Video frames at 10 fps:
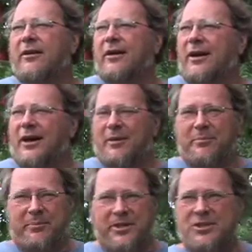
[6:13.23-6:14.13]
Uh,
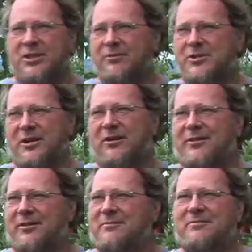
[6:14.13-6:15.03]
this can result
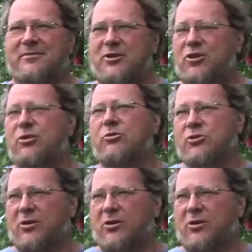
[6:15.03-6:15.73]
in huge